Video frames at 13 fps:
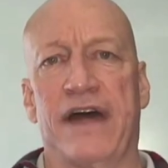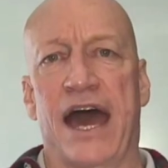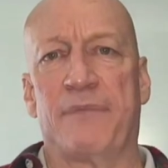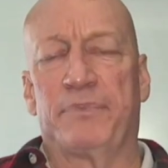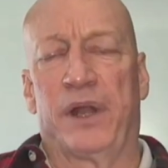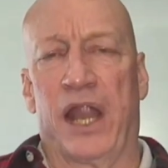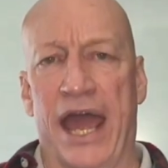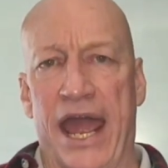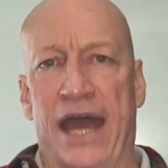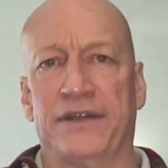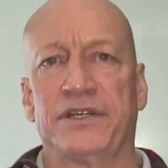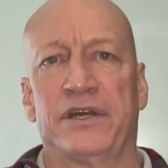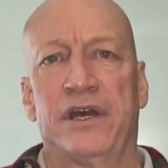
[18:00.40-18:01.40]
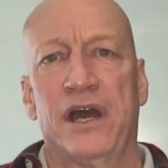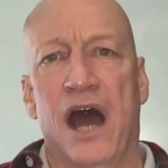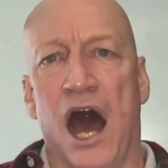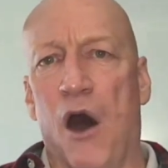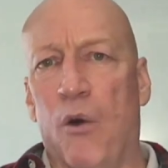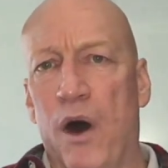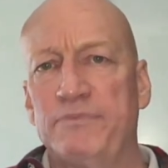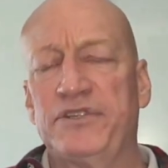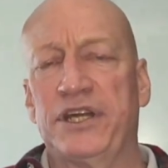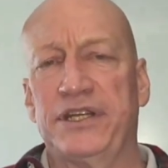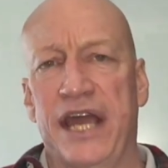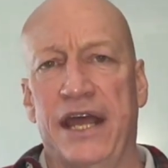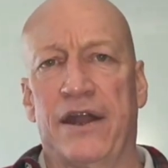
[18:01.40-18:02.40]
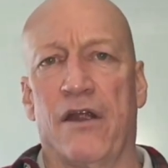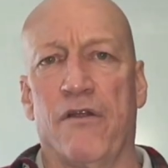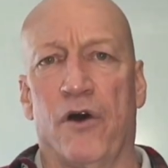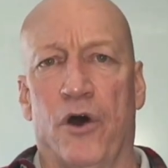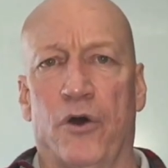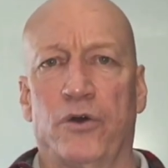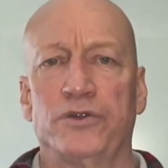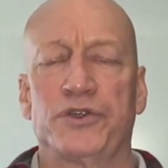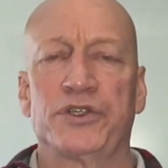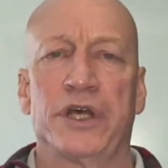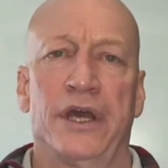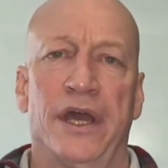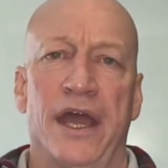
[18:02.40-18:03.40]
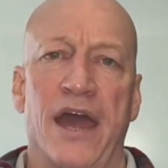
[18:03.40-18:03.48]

of that plant, how up to date are those?